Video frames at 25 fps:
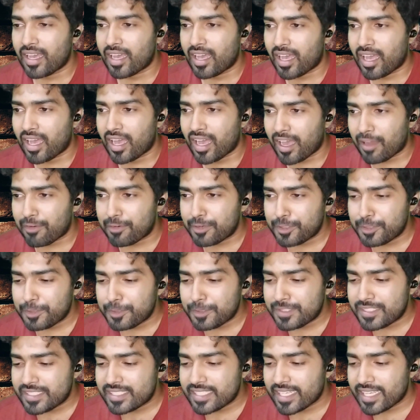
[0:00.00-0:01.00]
How do
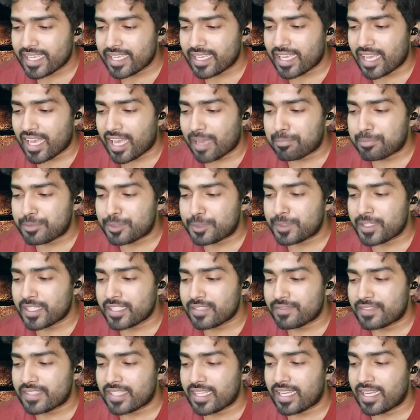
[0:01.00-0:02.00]
you stay up to
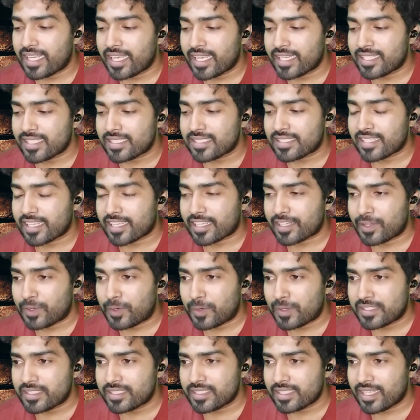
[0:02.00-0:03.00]
date with the latest
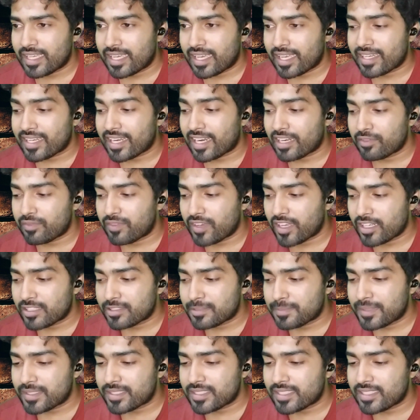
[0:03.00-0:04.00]
technology and
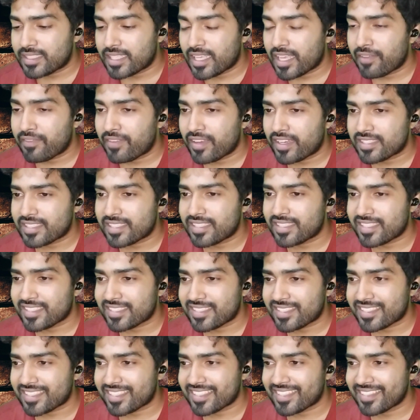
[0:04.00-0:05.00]
advancements in the aviation
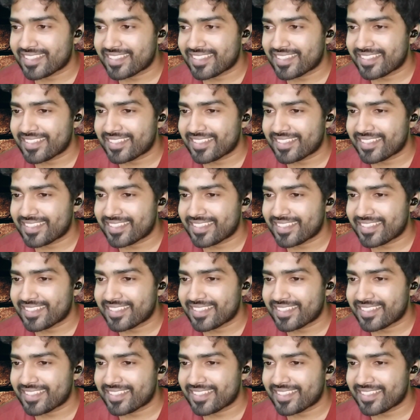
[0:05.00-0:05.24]
industry?